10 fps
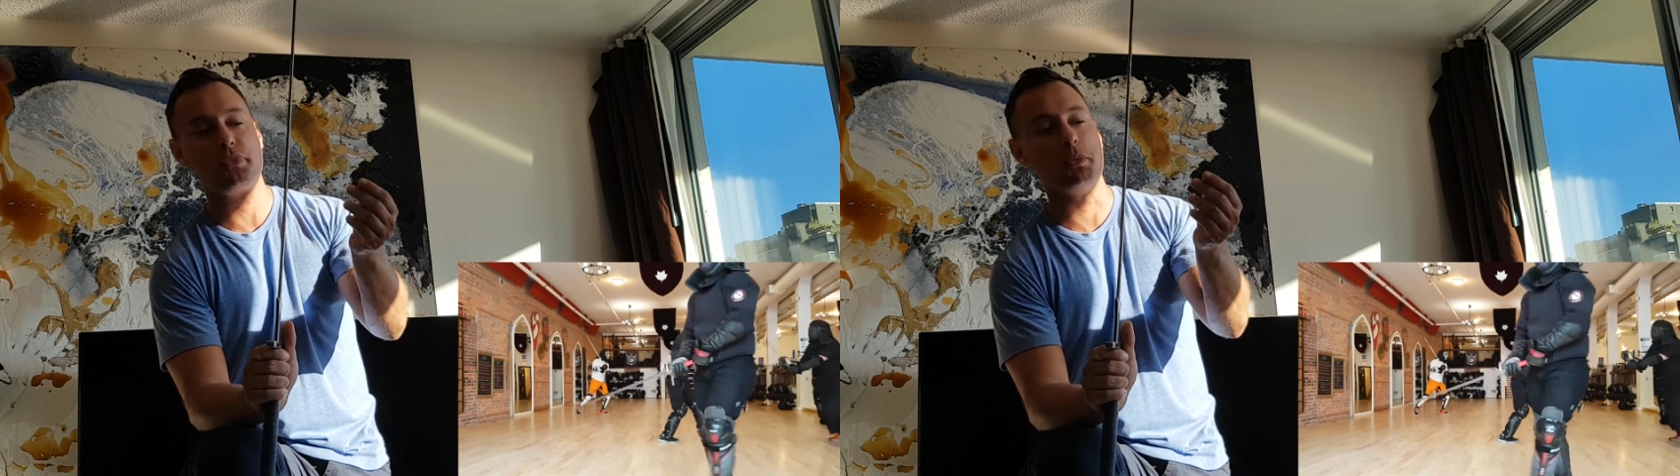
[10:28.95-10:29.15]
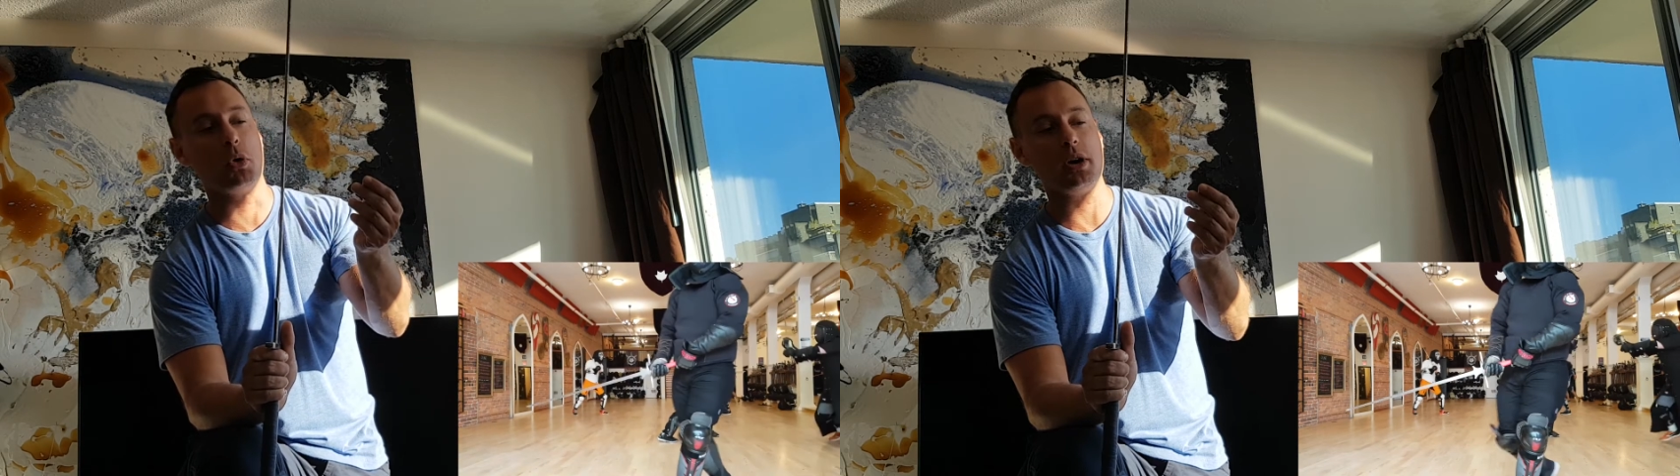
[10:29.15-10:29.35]

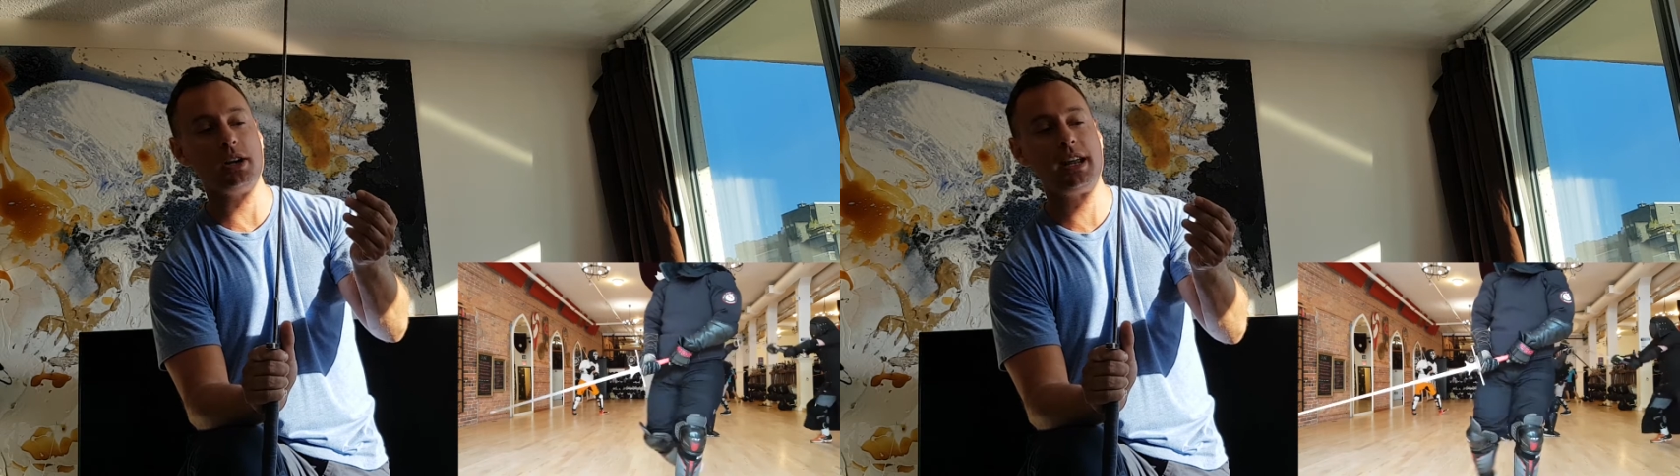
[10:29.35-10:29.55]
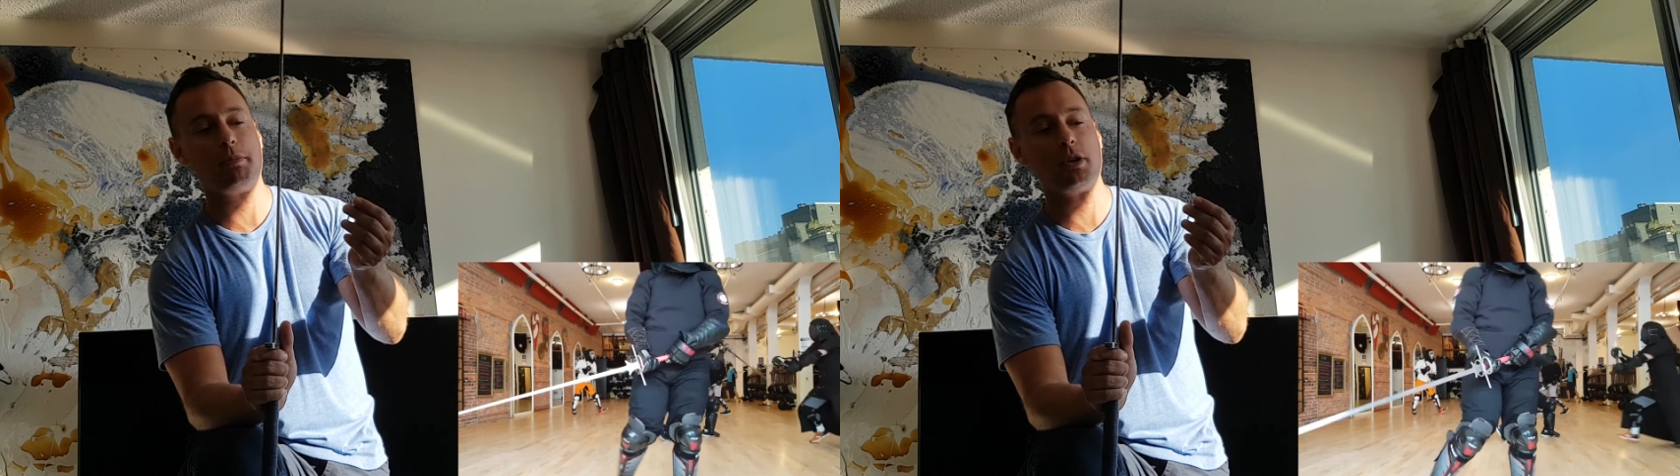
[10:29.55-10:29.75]
The more it
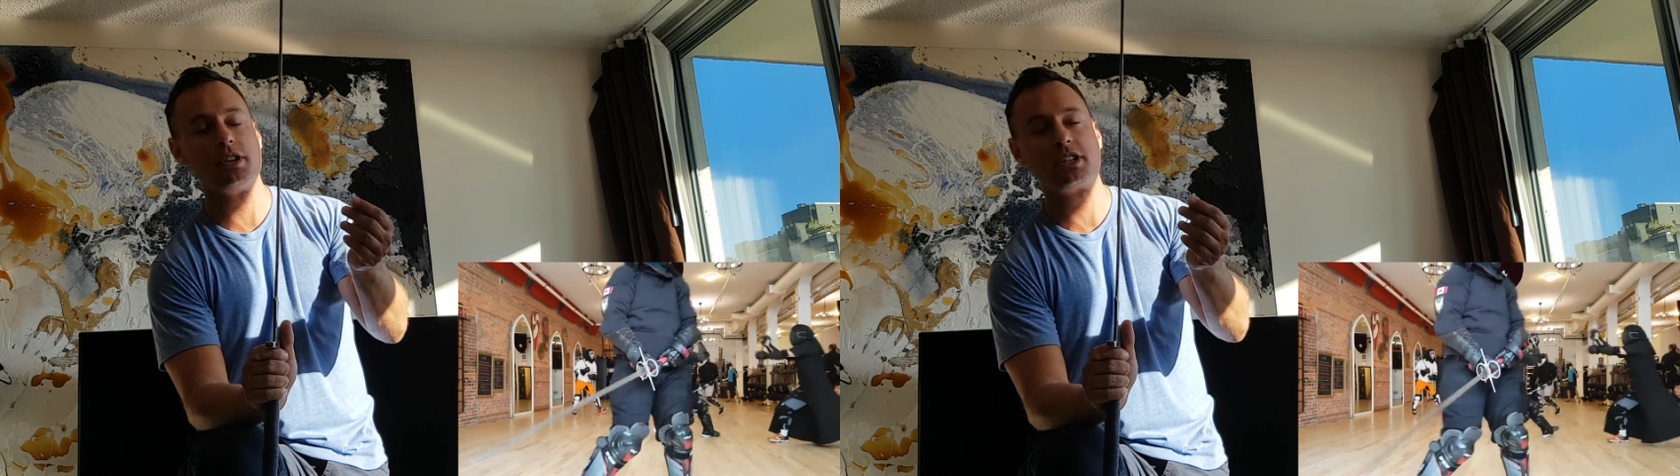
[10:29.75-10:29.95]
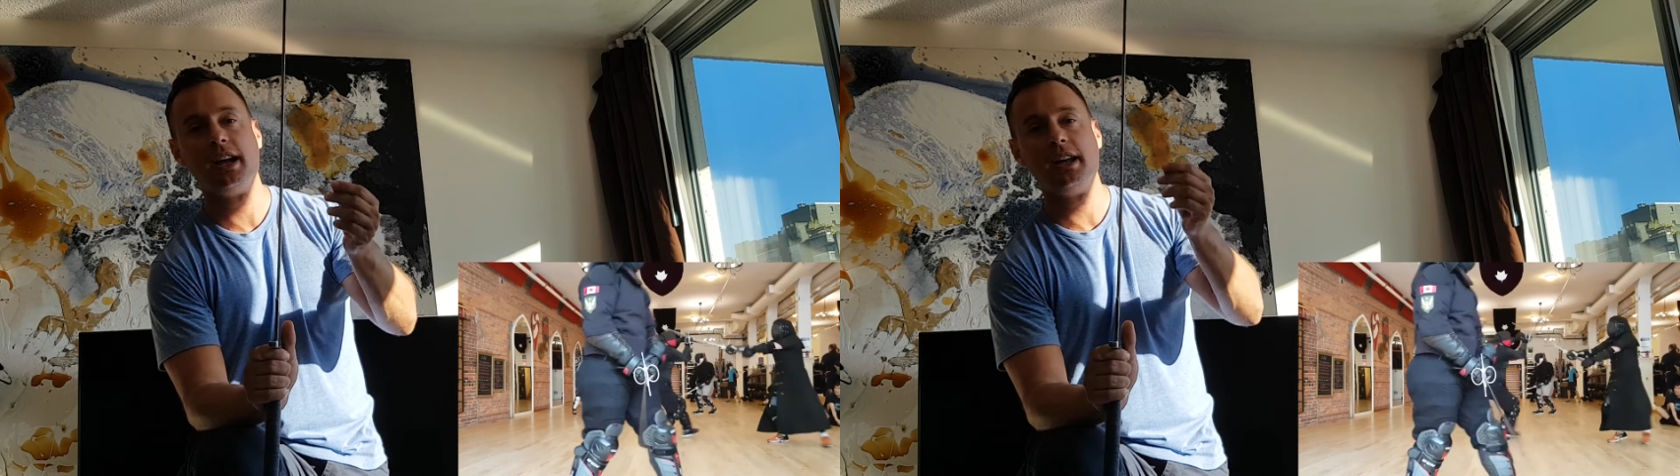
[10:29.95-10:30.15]

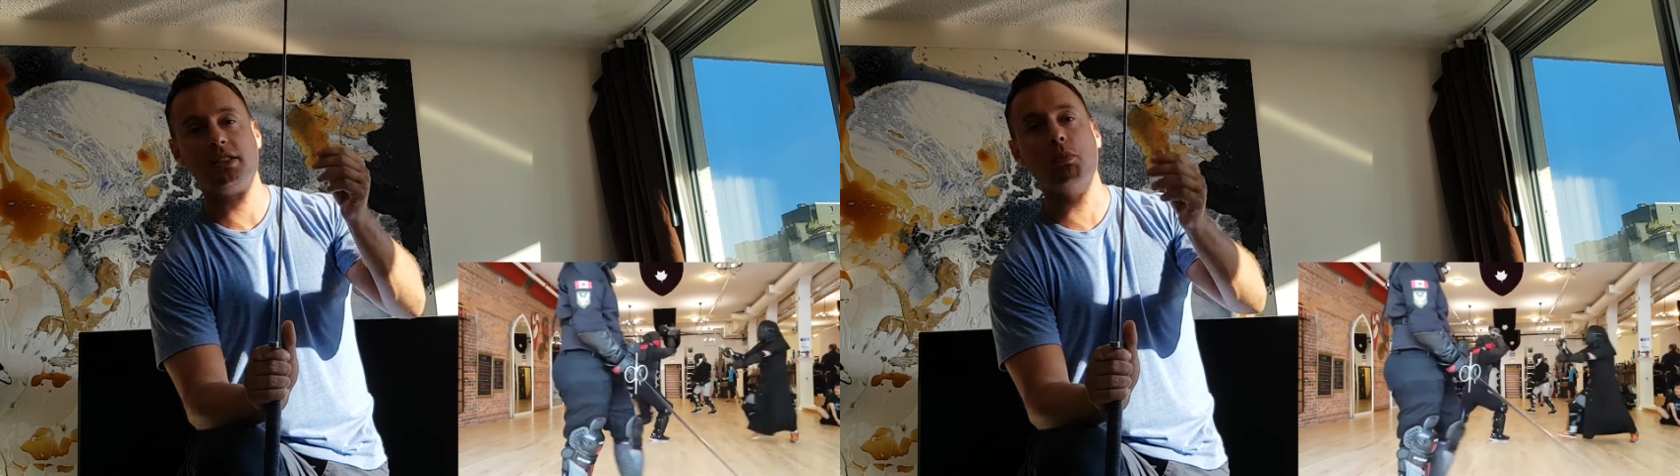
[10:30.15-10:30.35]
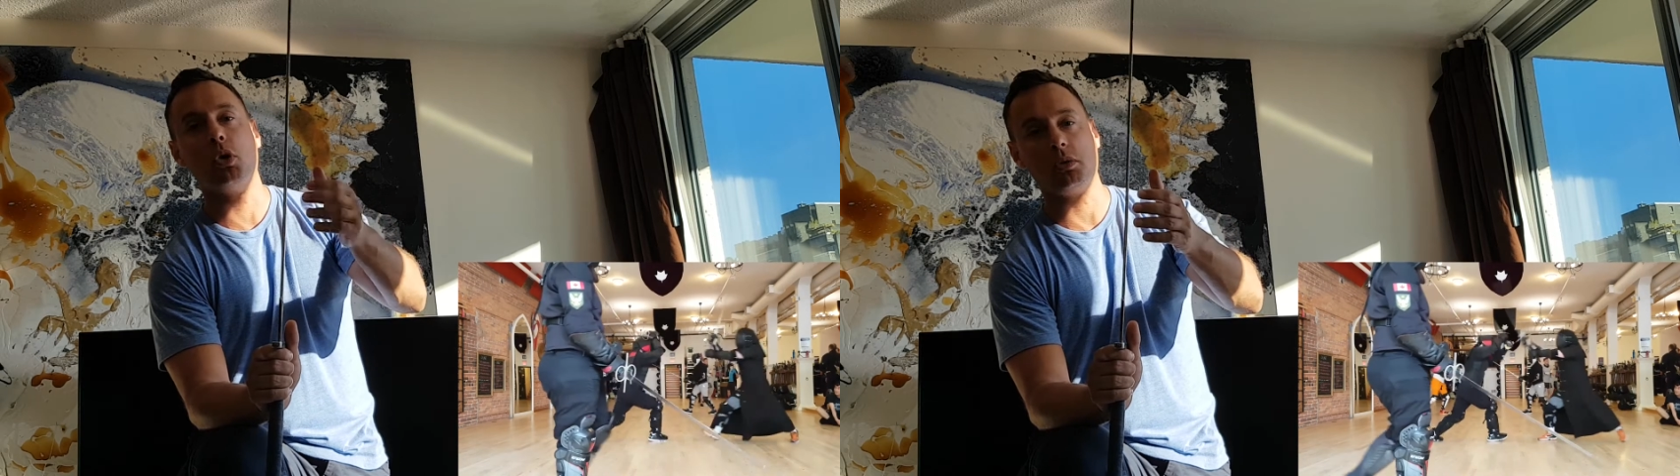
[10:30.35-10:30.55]
tapers,
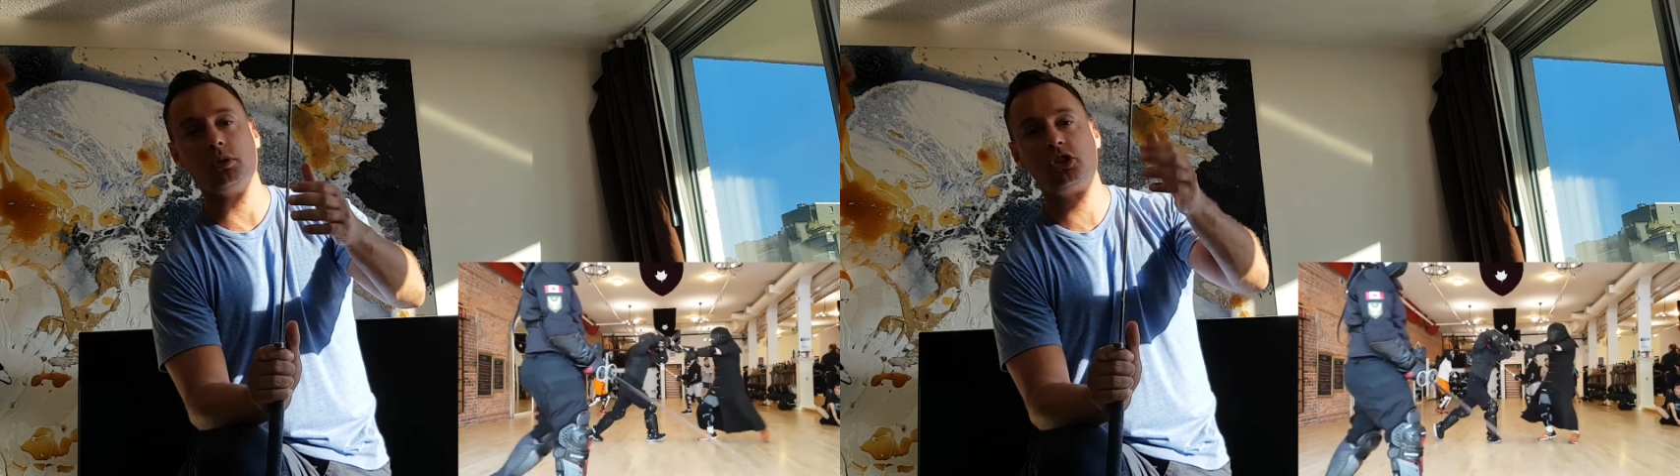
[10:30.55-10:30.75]
the more it will